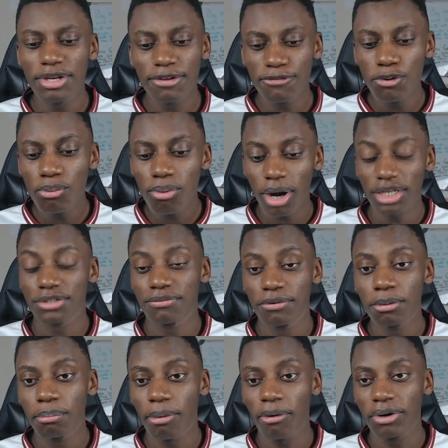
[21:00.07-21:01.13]
if you watch
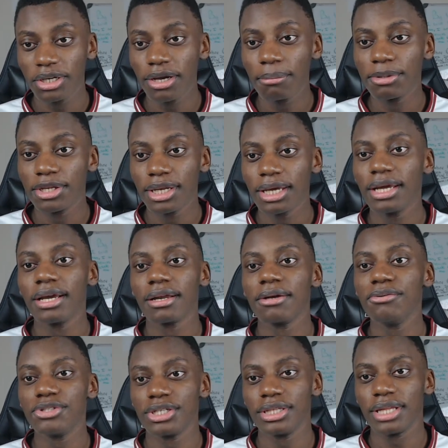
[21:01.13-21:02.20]
football and come to the
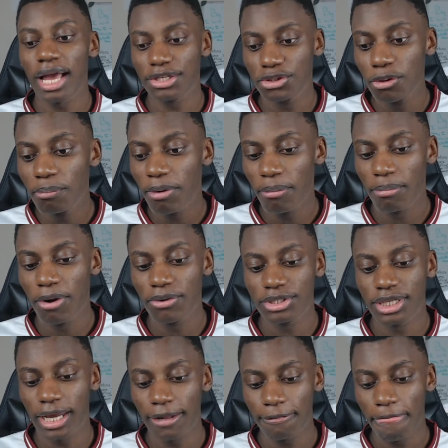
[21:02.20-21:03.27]
conclusion that
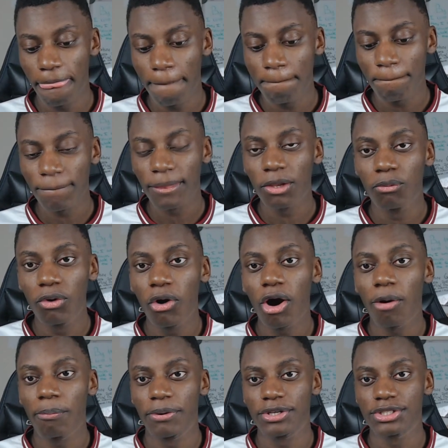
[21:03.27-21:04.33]
Choupo-Moting will
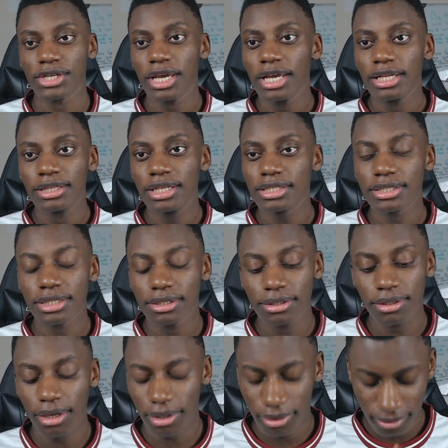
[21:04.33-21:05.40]
help us, this
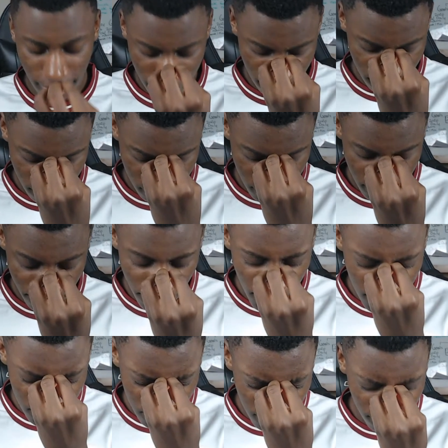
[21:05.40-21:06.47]

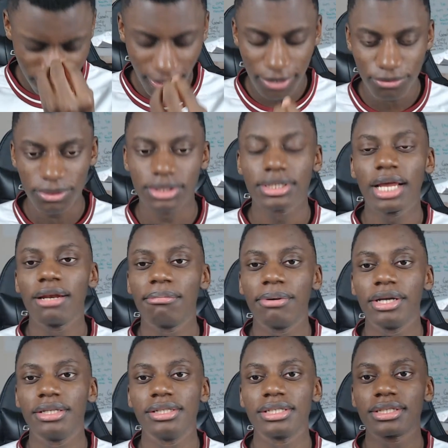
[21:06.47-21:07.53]
PSG fans were
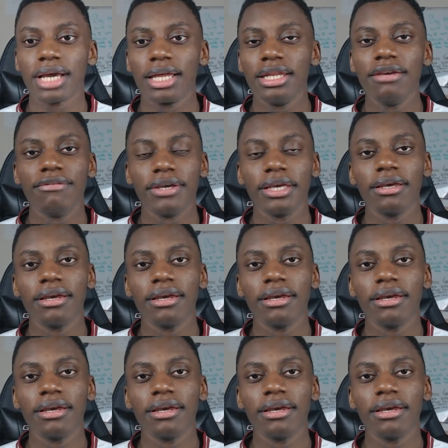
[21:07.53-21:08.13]
celebrating this guy leaving.